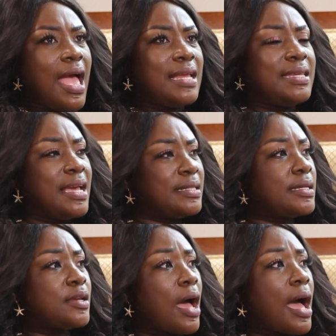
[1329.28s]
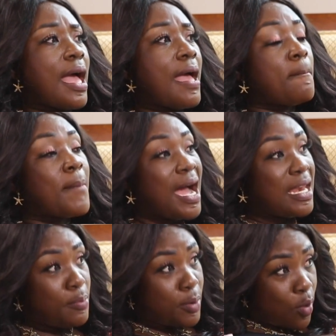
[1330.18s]
I didn't know a
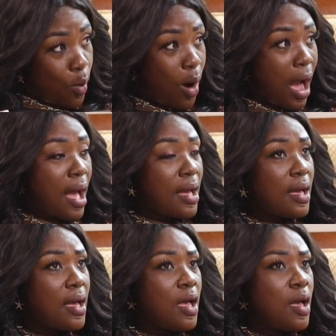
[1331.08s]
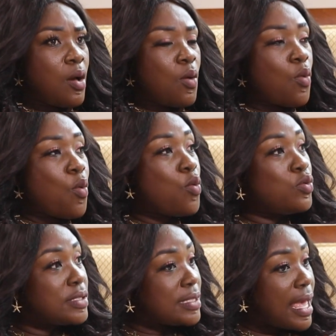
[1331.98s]
man be wahwa.
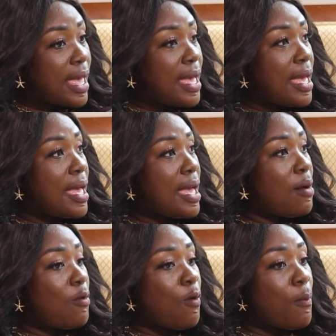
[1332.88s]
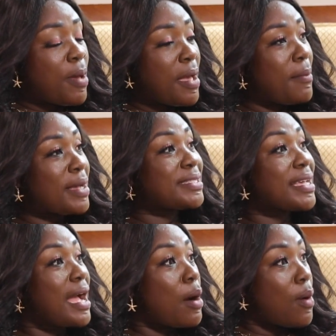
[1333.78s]
Who say obey my
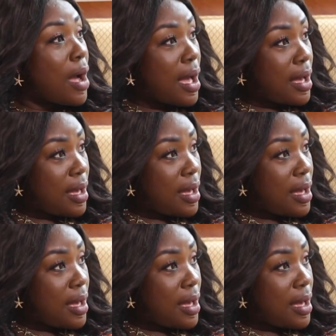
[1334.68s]
shekawa?